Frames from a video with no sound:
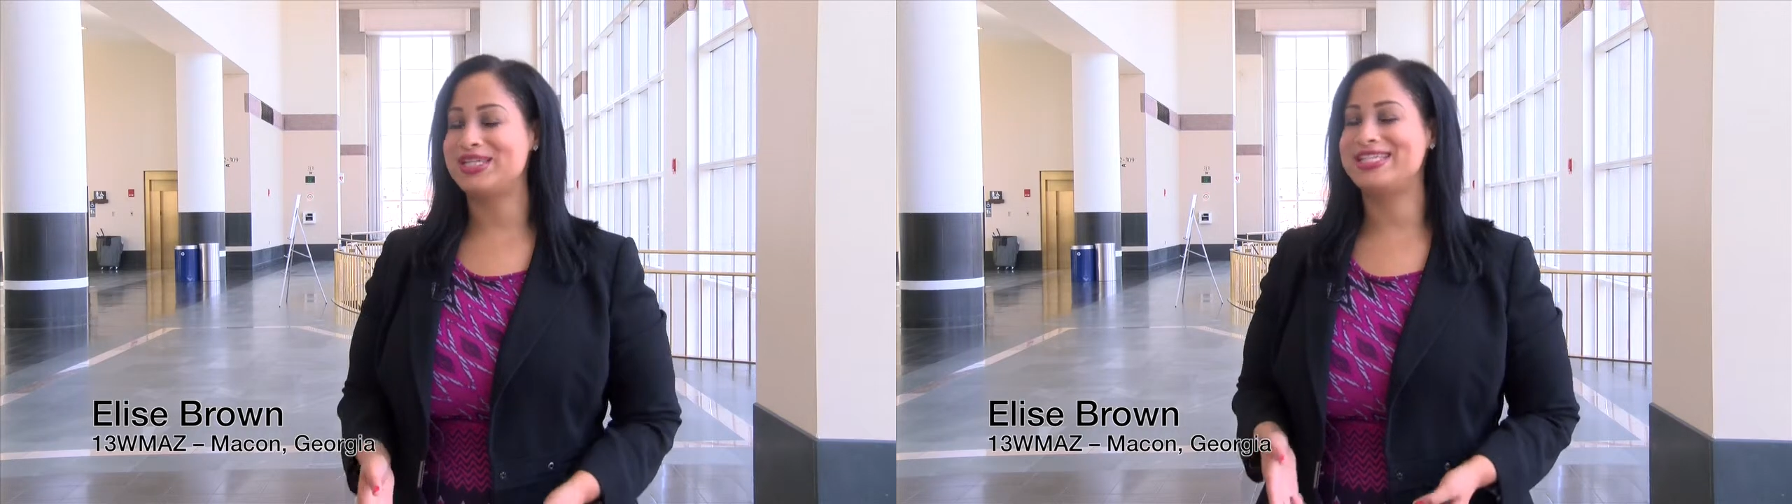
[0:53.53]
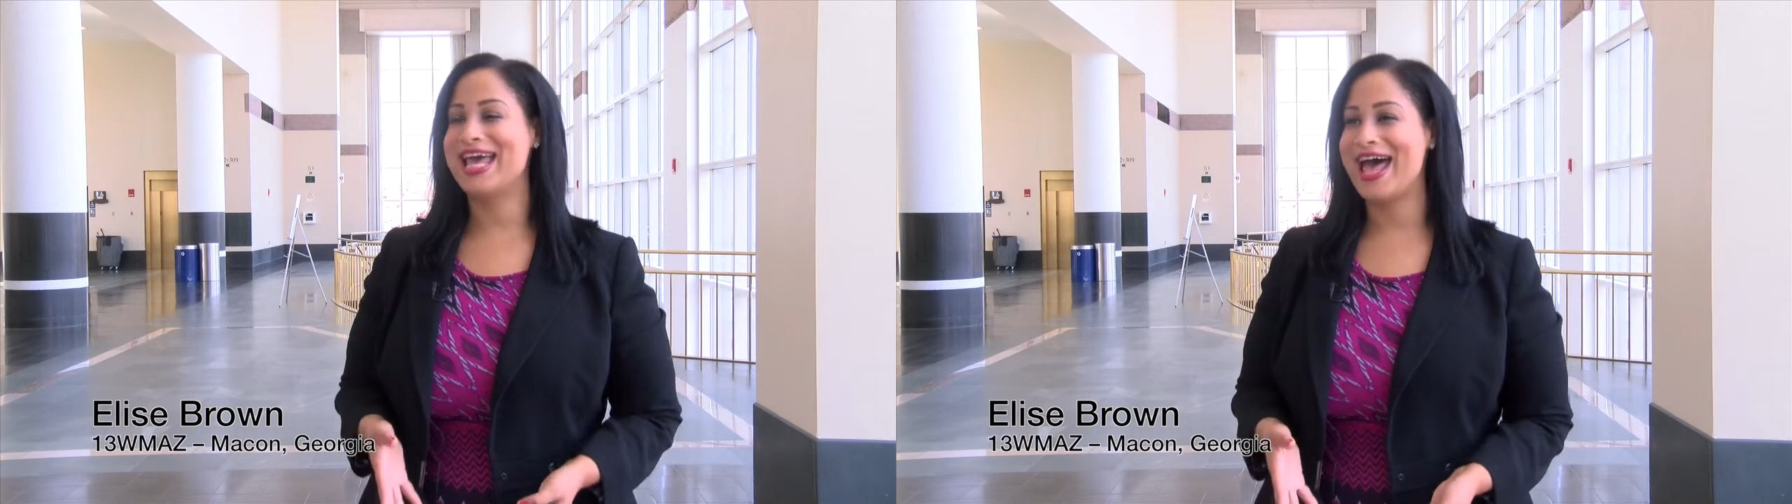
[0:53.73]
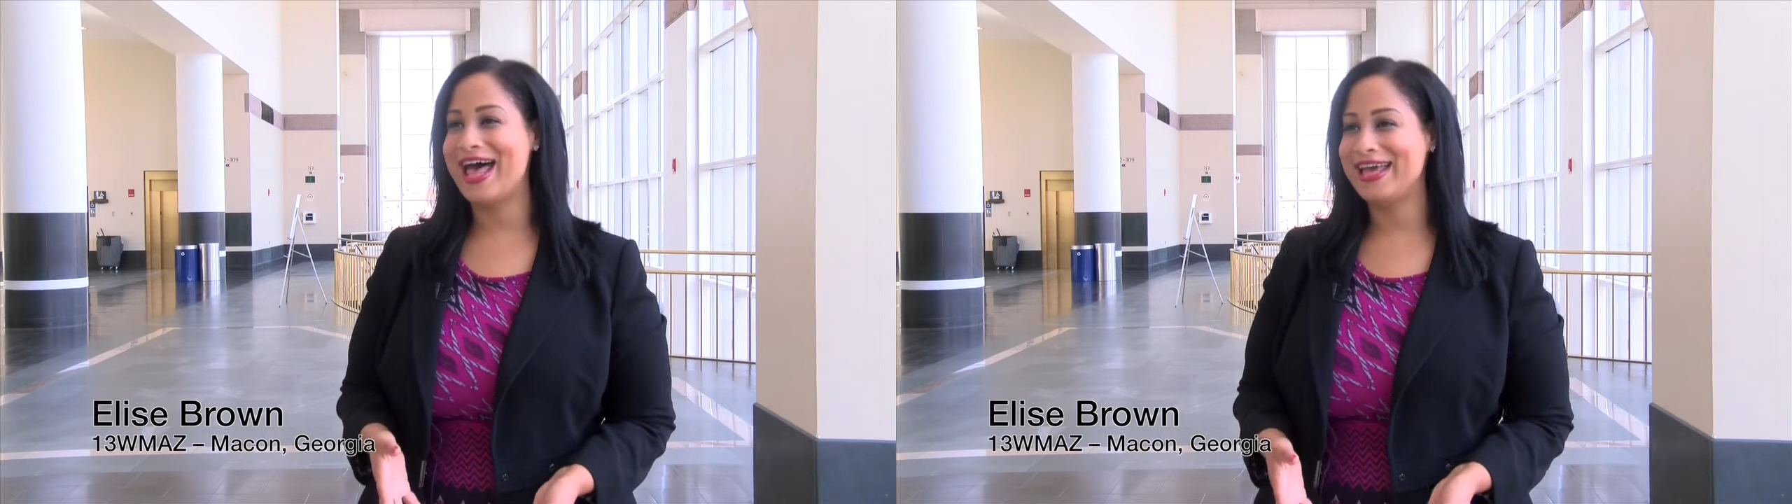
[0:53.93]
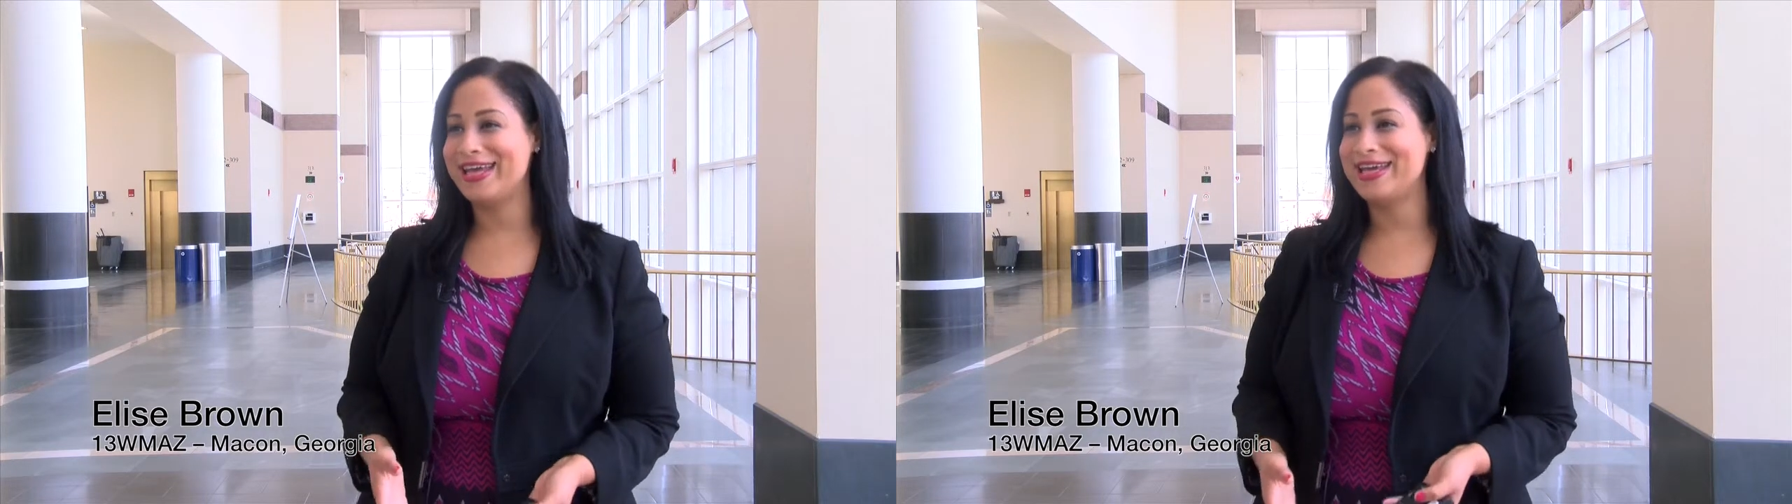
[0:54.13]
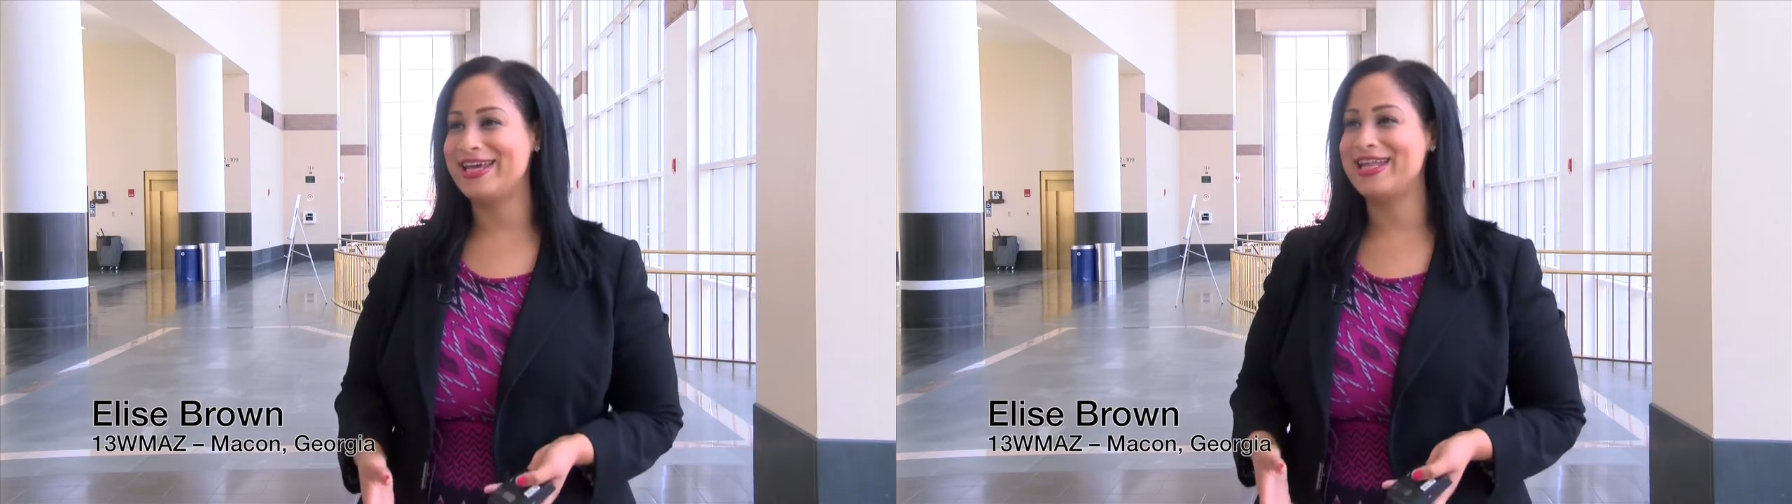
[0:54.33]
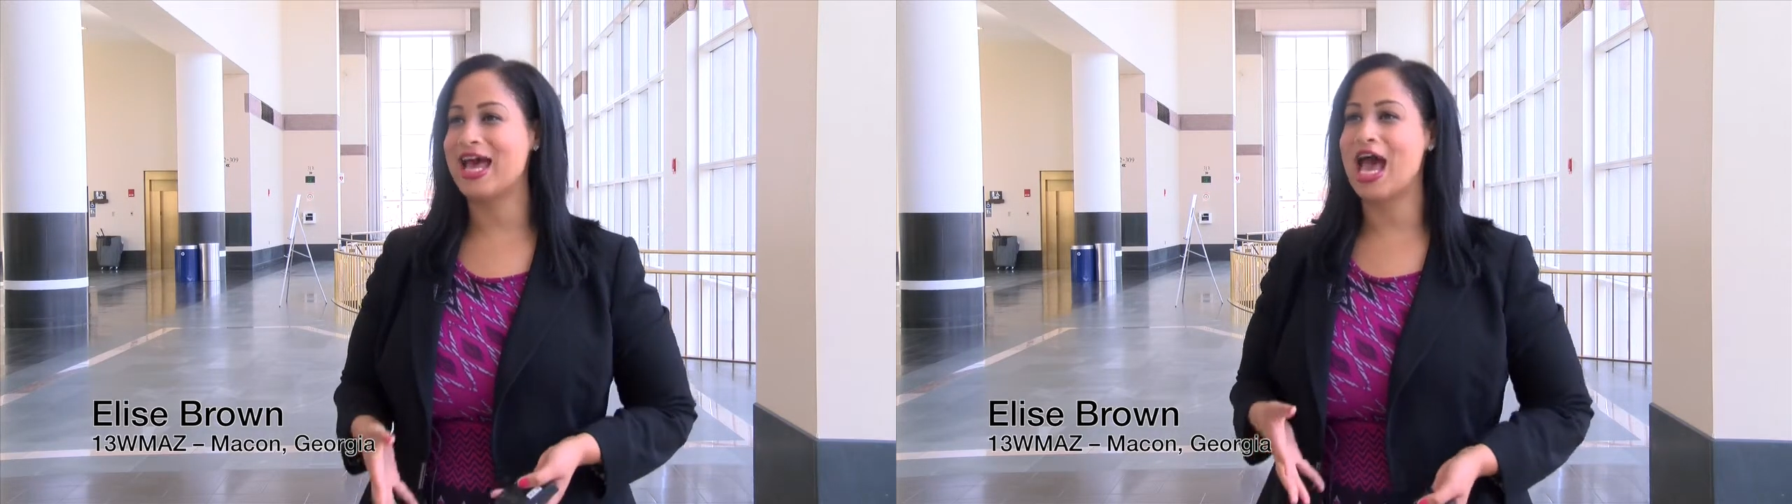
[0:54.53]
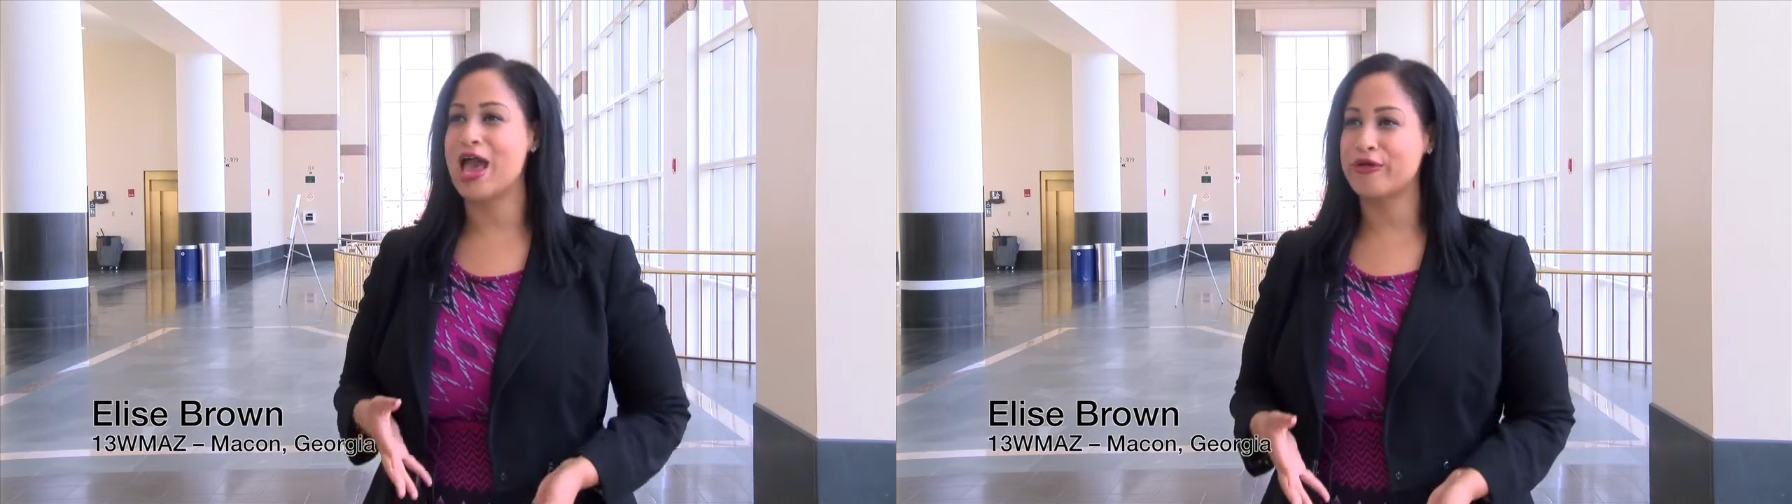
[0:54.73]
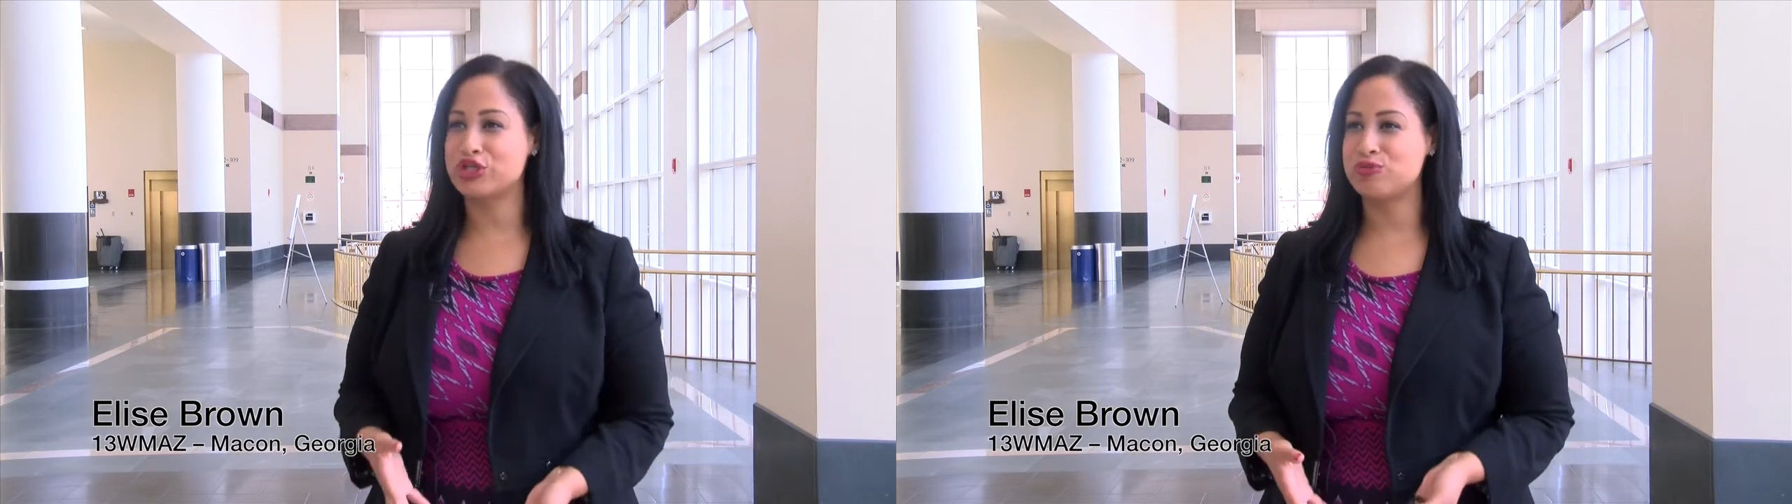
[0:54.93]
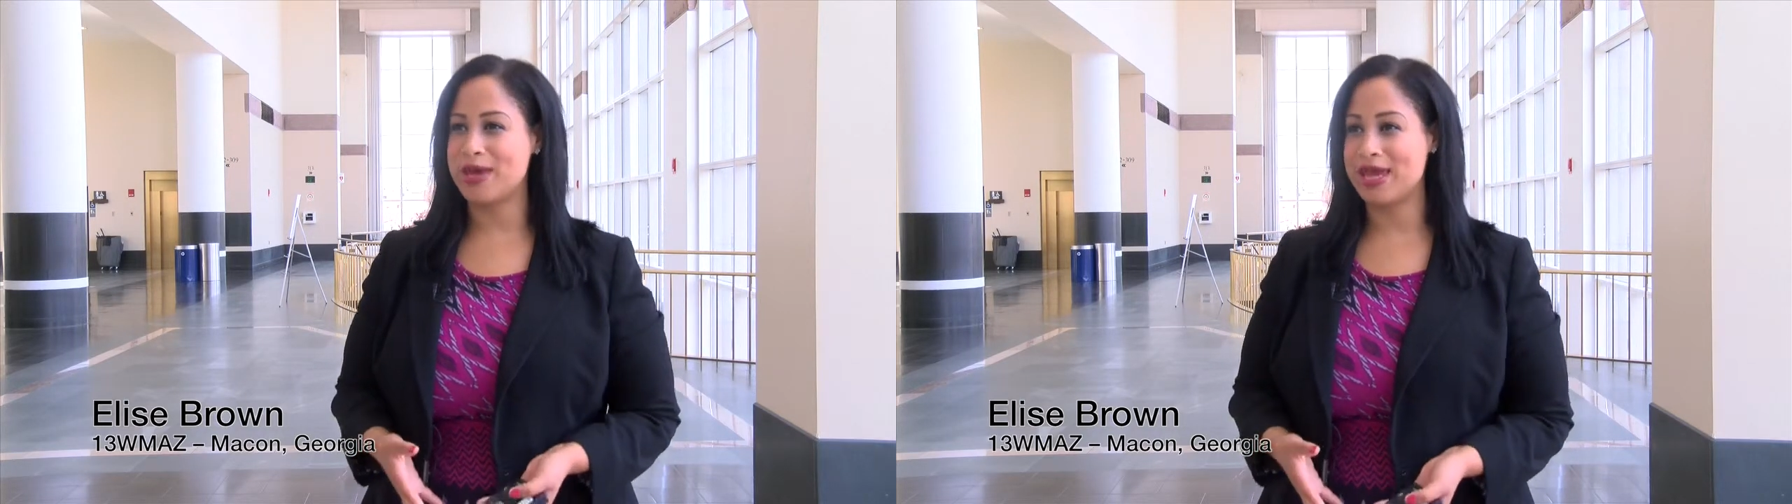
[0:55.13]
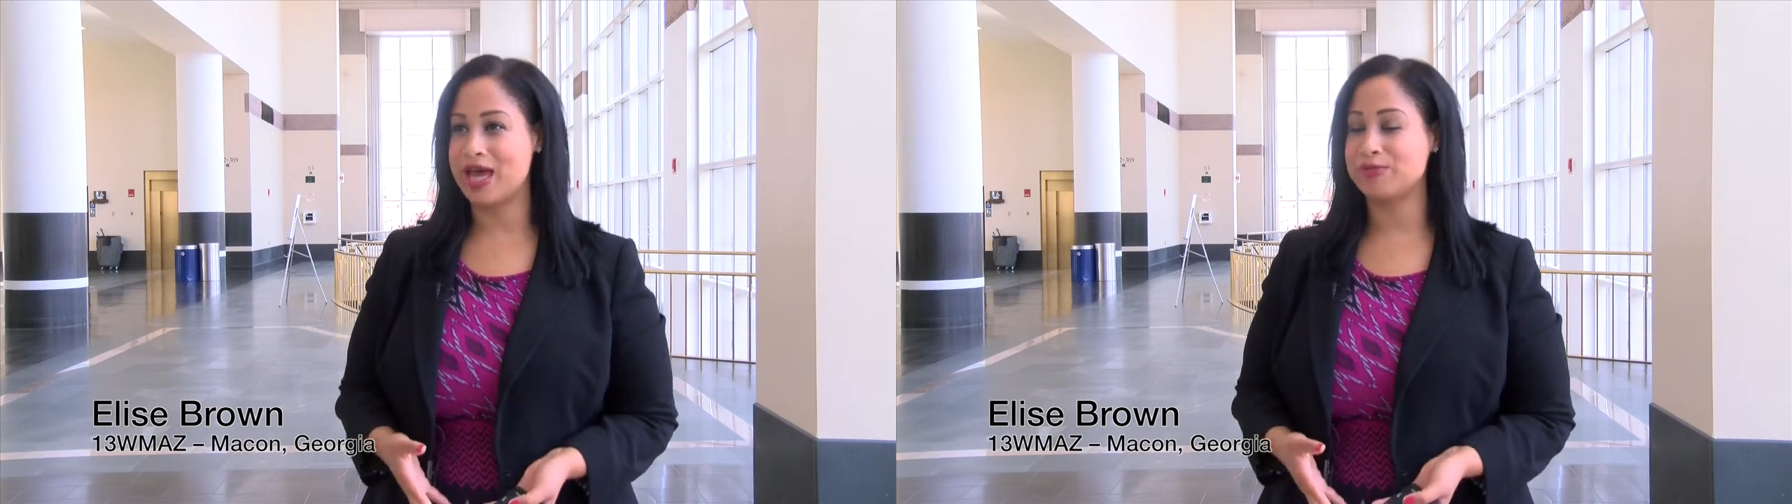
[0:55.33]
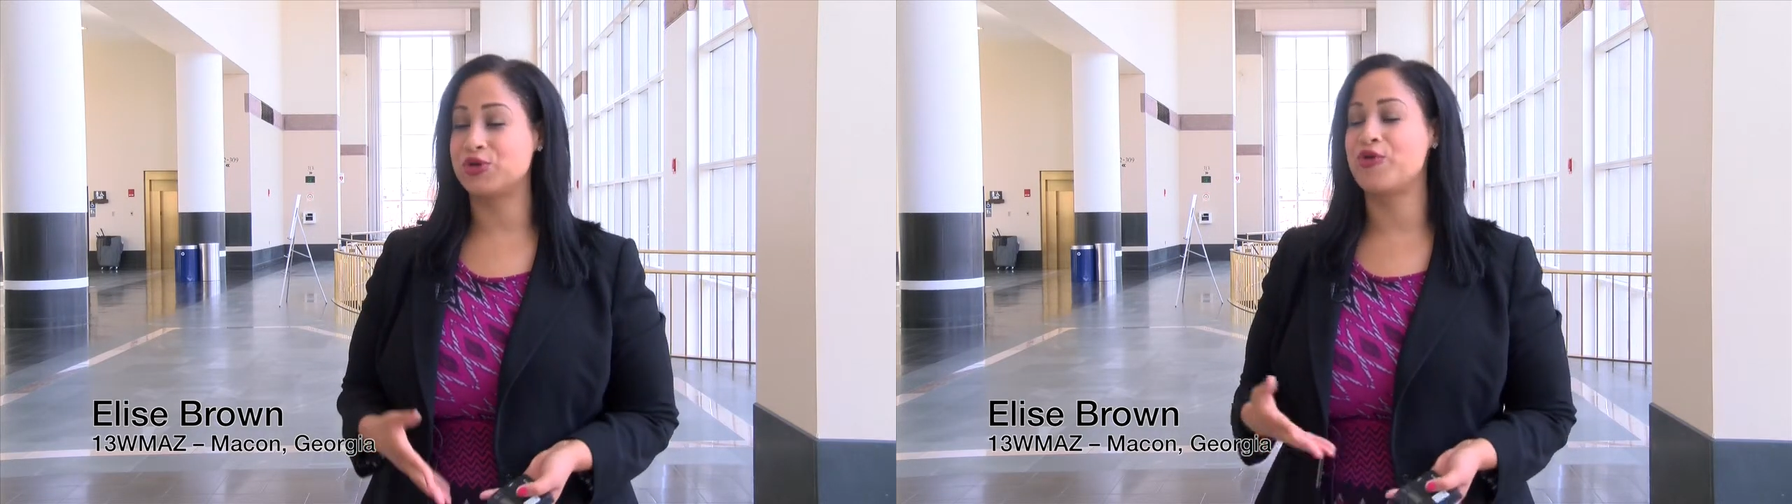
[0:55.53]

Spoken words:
Italian, Irish makeup.